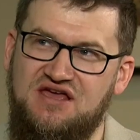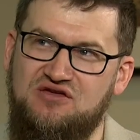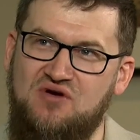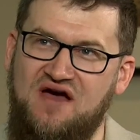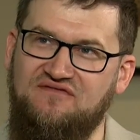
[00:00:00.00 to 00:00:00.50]

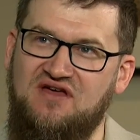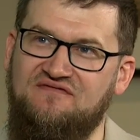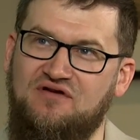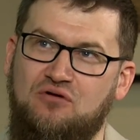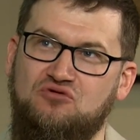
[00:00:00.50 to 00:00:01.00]
you have to
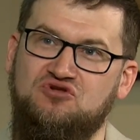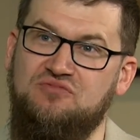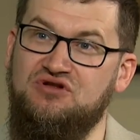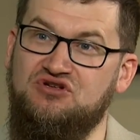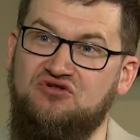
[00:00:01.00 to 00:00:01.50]
have that
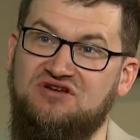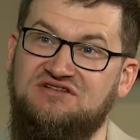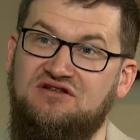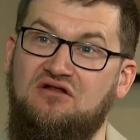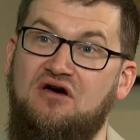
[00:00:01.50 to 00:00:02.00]
ultimate
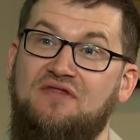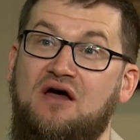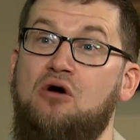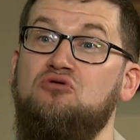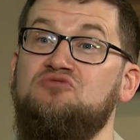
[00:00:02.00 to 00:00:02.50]
trust in Allah,
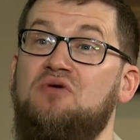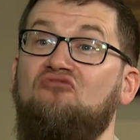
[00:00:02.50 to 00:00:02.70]
that ultimate